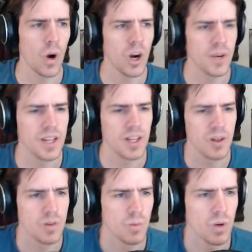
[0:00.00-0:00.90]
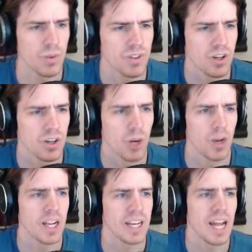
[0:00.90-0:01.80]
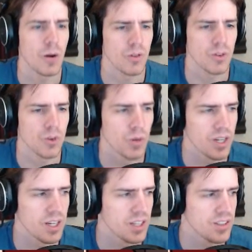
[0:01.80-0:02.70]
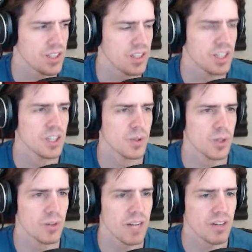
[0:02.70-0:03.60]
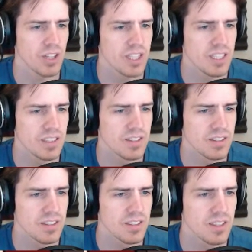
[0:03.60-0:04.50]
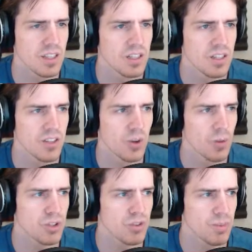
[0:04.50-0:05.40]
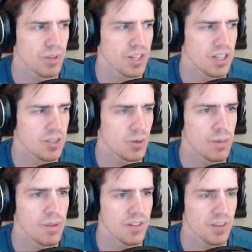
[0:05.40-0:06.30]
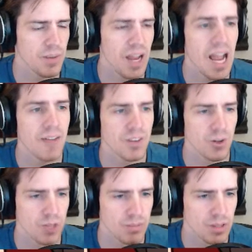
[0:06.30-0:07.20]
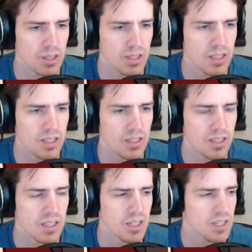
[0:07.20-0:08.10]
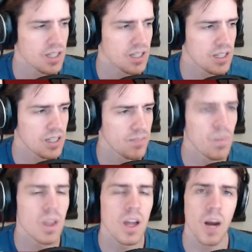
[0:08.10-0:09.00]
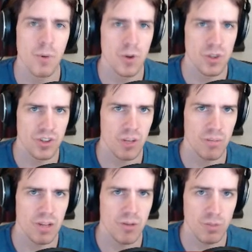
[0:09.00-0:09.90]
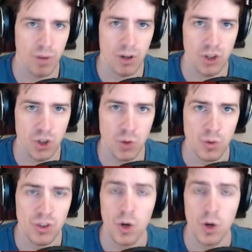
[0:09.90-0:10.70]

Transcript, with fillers: Where are we now? Where do we start? Oh, we're heading out the door again, I see. So we don't have our keys. There's no option to remember keys, or maybe this is a game I have to replay again. Um, I'm gonna do the second playthrough in part two.